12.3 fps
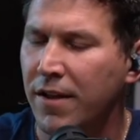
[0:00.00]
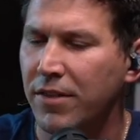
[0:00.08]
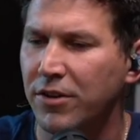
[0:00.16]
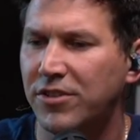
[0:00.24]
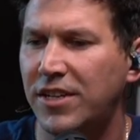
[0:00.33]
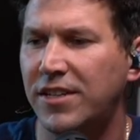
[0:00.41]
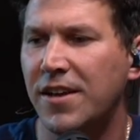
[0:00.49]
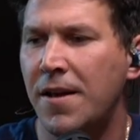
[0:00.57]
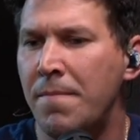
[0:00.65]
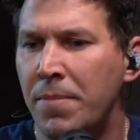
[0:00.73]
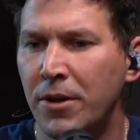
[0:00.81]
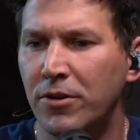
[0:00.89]
There's these,
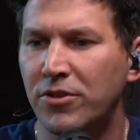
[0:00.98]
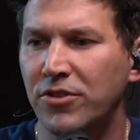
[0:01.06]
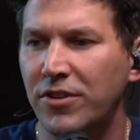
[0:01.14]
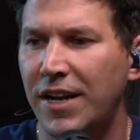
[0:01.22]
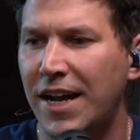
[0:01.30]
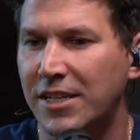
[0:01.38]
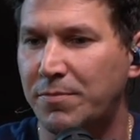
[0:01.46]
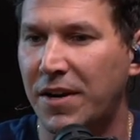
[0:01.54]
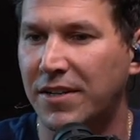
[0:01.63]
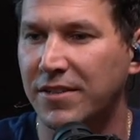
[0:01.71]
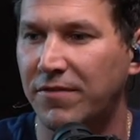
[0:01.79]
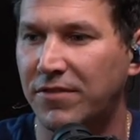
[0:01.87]
there are certain
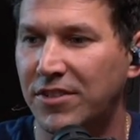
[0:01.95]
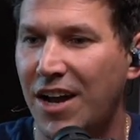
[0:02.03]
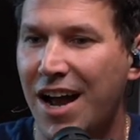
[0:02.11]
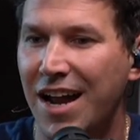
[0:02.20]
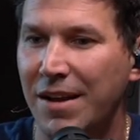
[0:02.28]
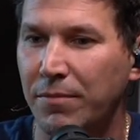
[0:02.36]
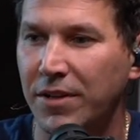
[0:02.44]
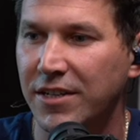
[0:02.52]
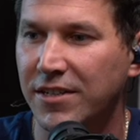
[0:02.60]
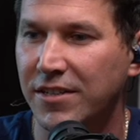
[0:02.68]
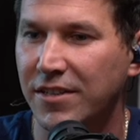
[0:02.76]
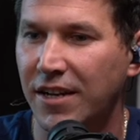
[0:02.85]
aspects of
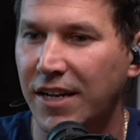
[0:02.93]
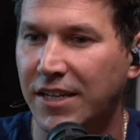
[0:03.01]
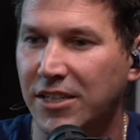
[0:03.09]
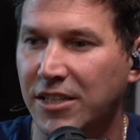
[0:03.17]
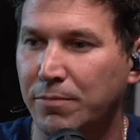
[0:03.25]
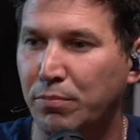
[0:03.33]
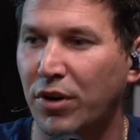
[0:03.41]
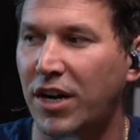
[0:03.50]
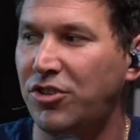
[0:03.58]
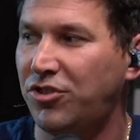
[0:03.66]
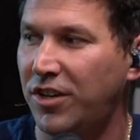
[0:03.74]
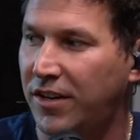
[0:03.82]
timeless
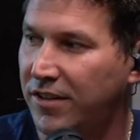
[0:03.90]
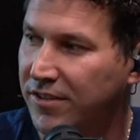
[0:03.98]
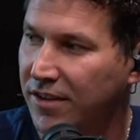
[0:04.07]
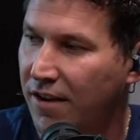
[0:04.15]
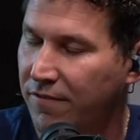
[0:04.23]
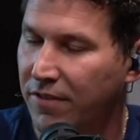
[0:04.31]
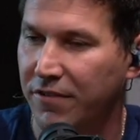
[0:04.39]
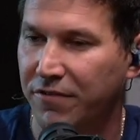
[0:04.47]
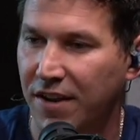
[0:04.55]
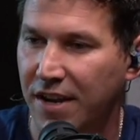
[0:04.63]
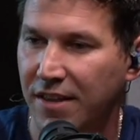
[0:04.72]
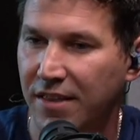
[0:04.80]
expressions of the
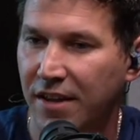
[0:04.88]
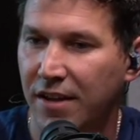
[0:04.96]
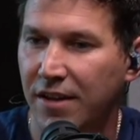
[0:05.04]
faith